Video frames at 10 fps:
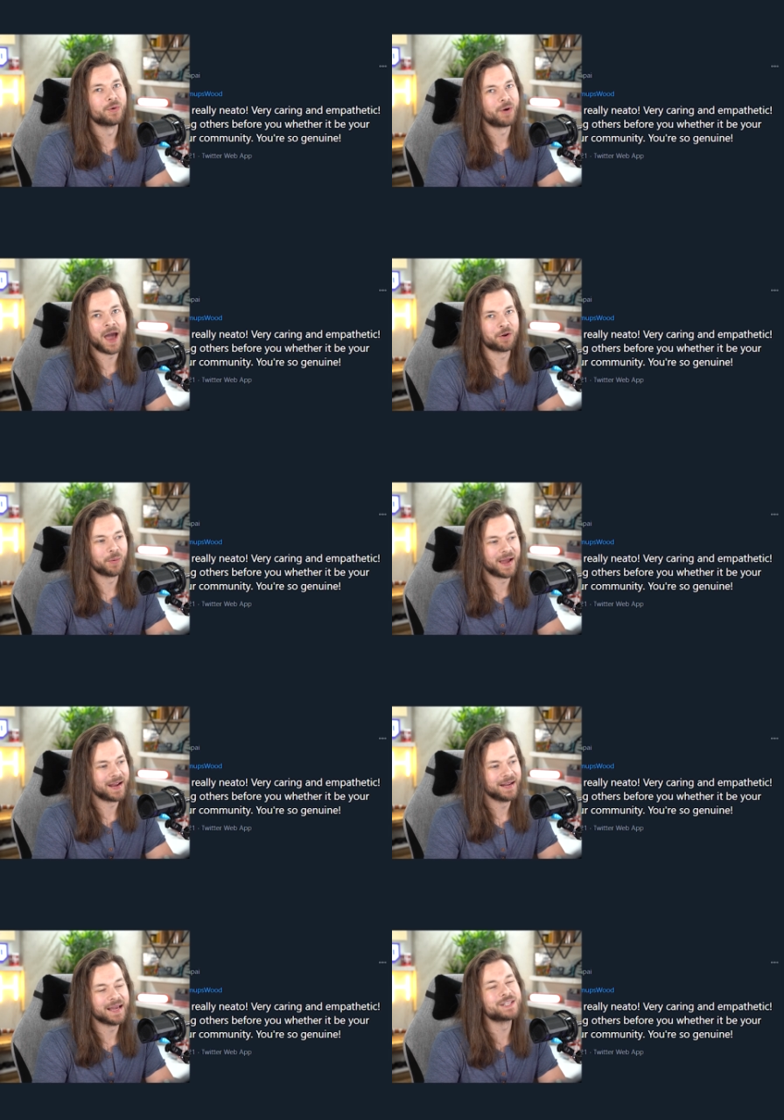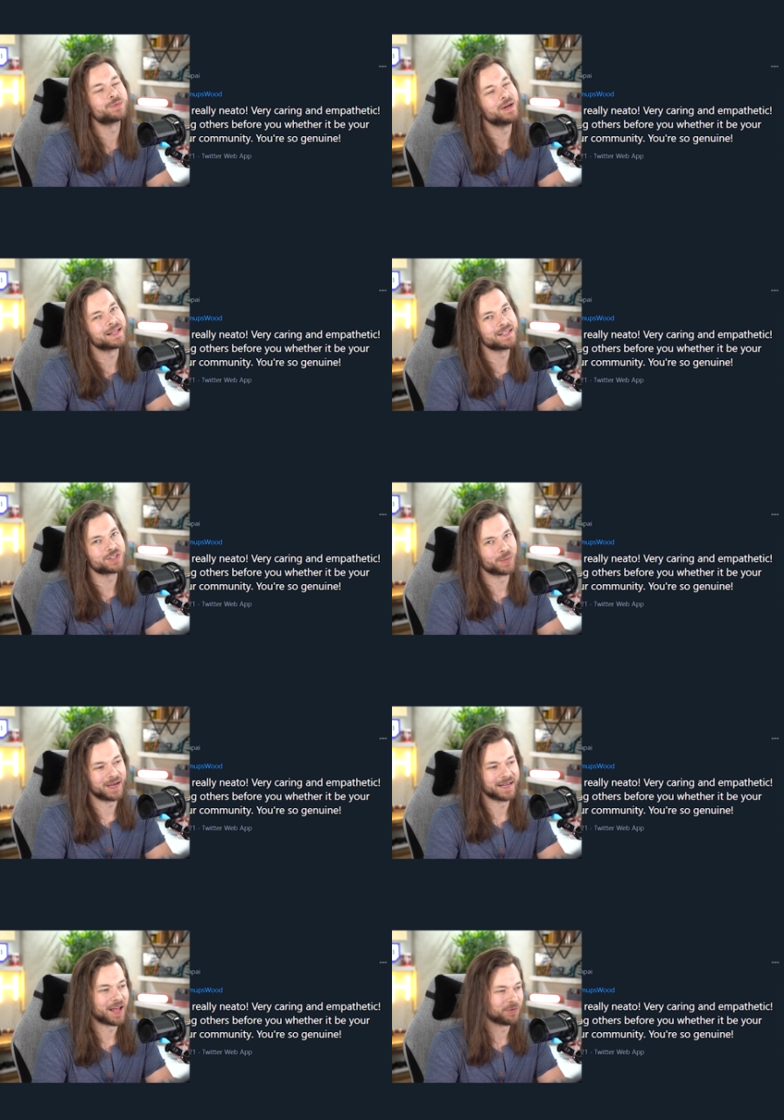right away. It's really
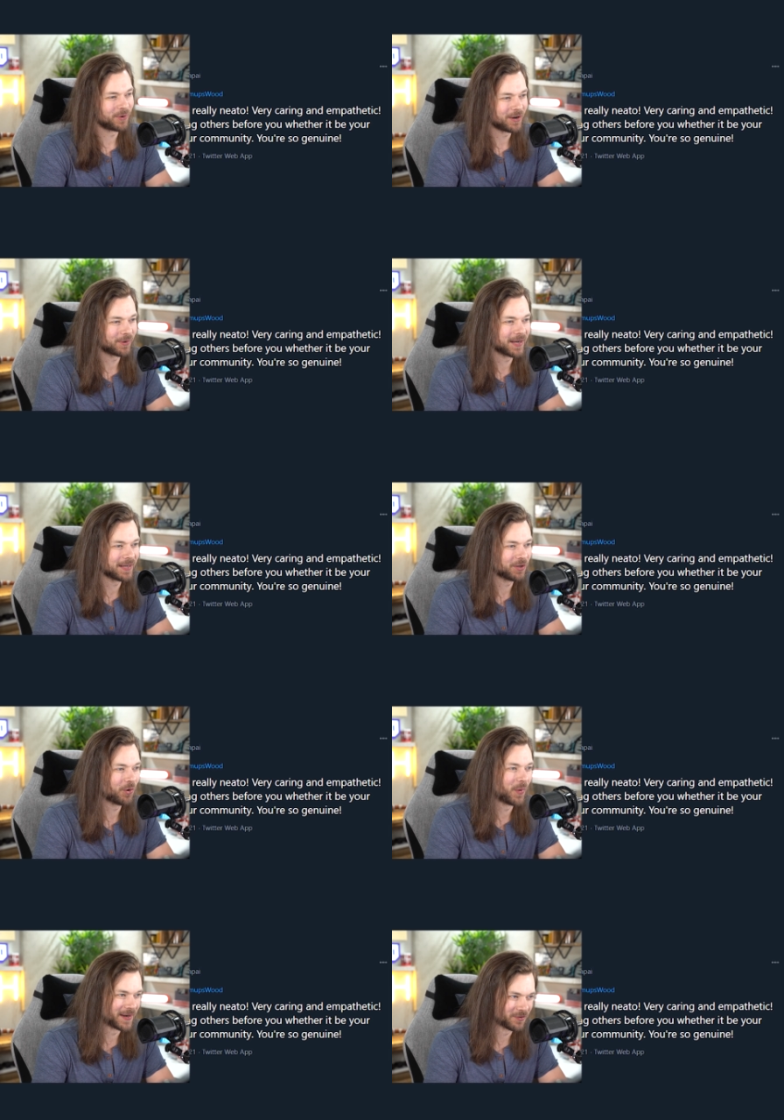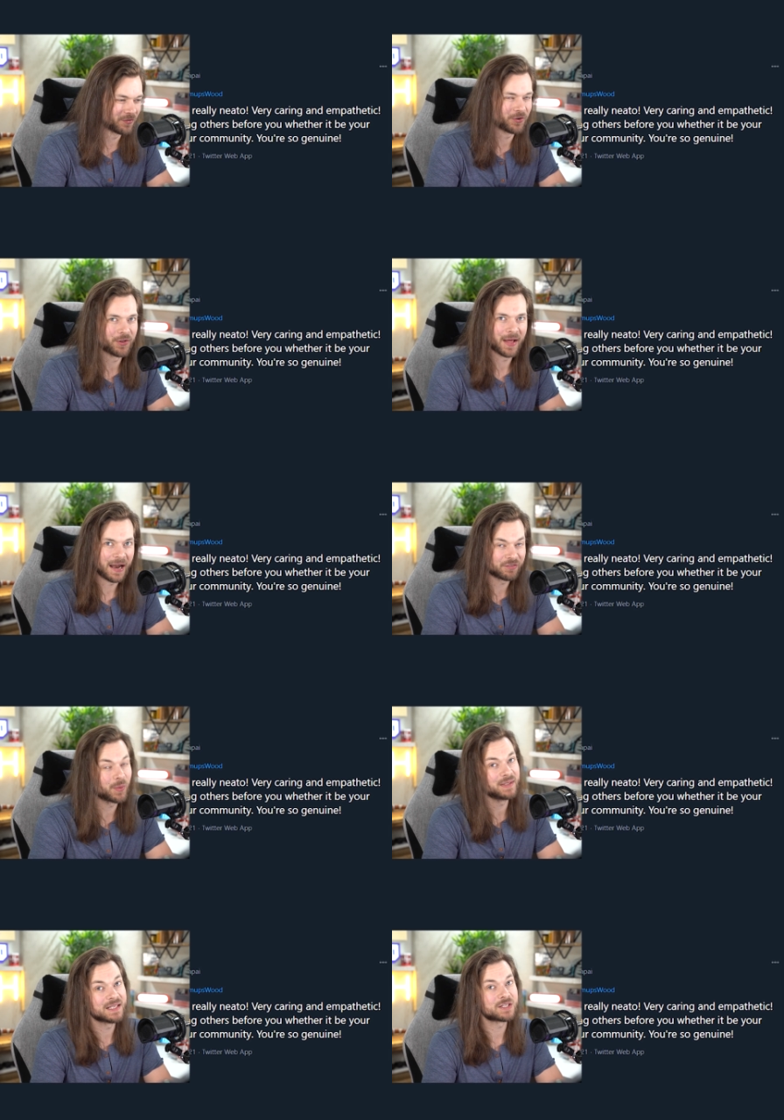sweet, and RayRay, you're wonderful.
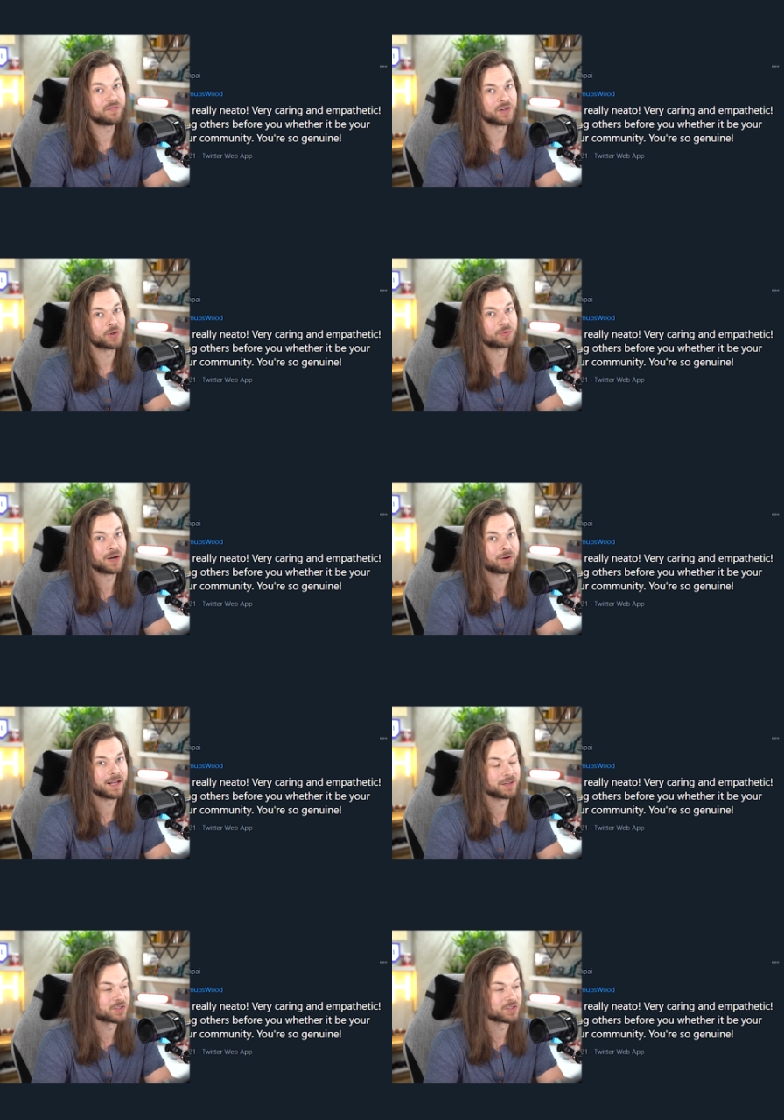Everyone needs to follow RayRay on